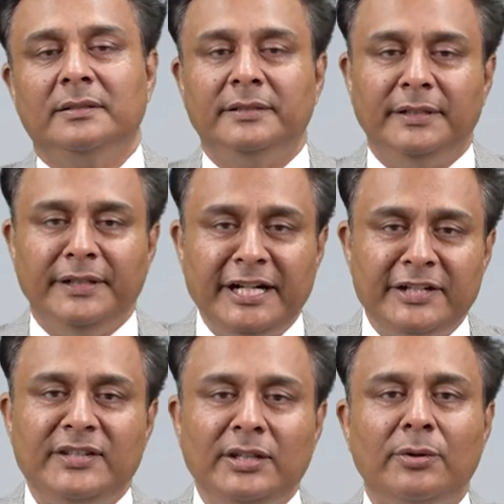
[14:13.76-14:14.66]
the
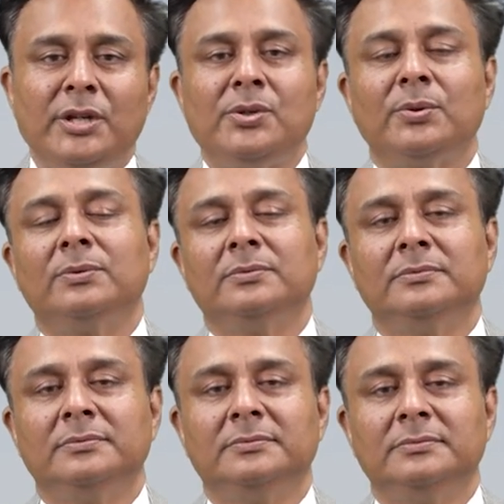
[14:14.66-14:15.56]
net zero issue,
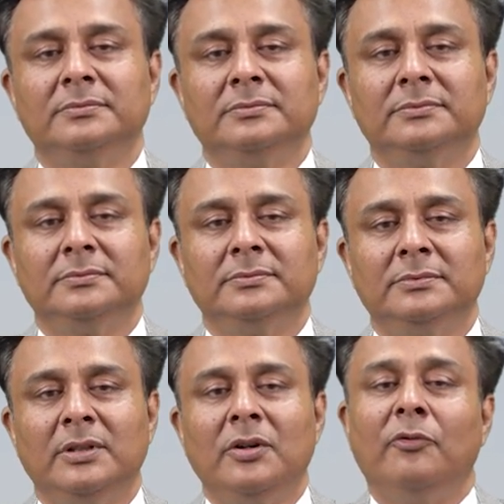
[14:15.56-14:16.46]

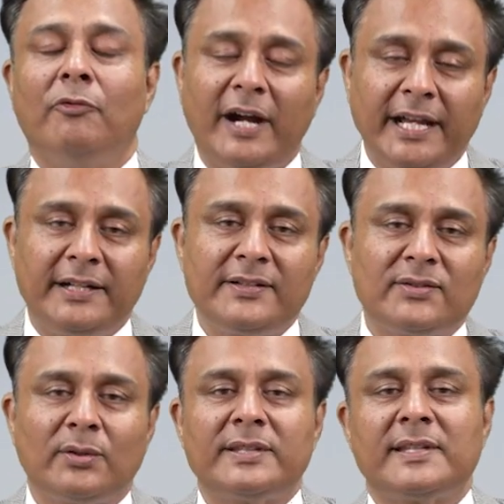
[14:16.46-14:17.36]
why it is
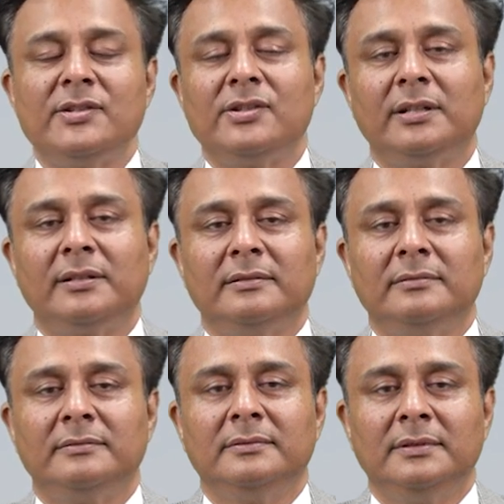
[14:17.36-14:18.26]
so essential
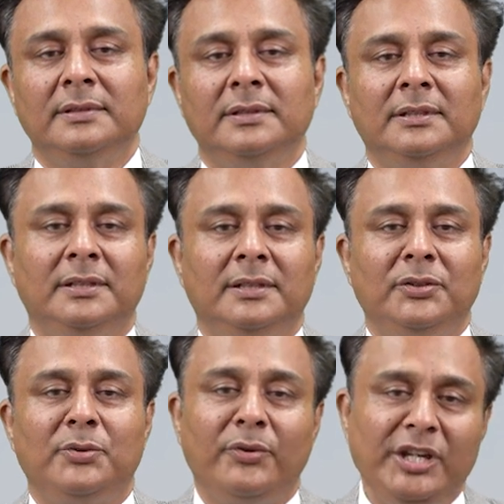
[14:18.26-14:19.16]

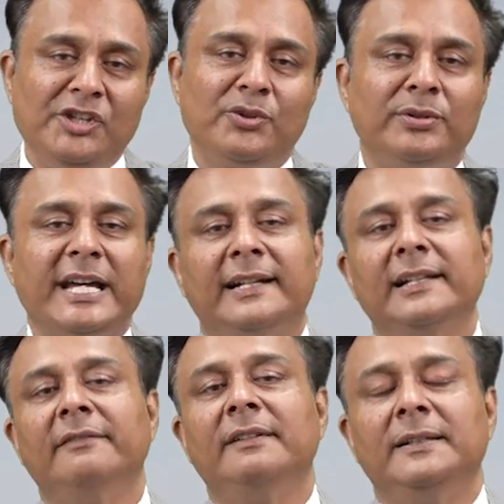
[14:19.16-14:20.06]
to reach to that
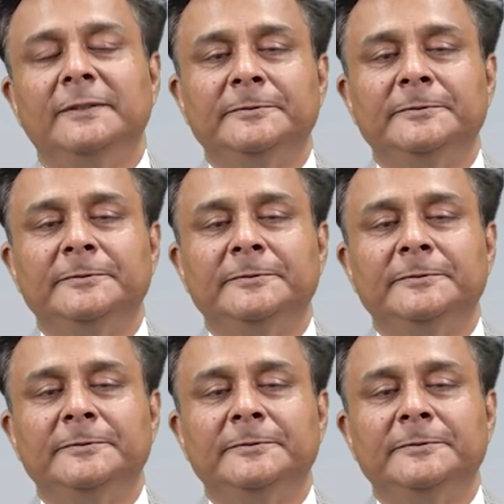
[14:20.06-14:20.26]
level,